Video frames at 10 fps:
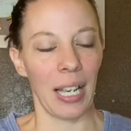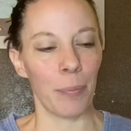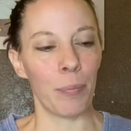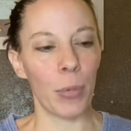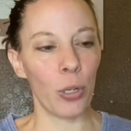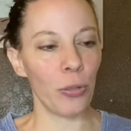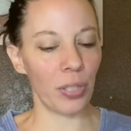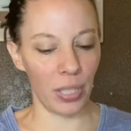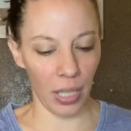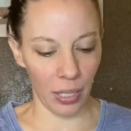
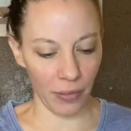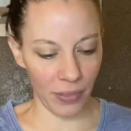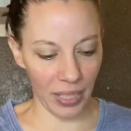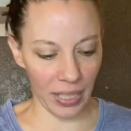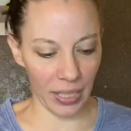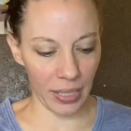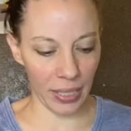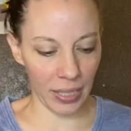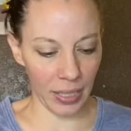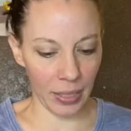Most of
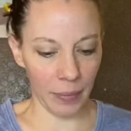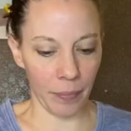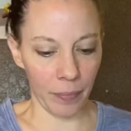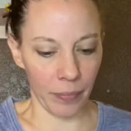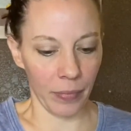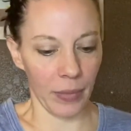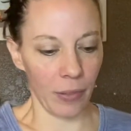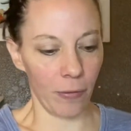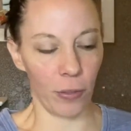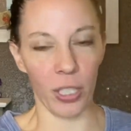these
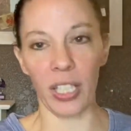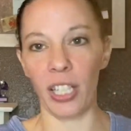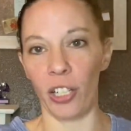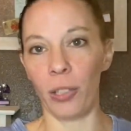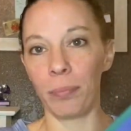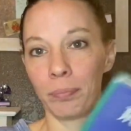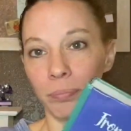for the year,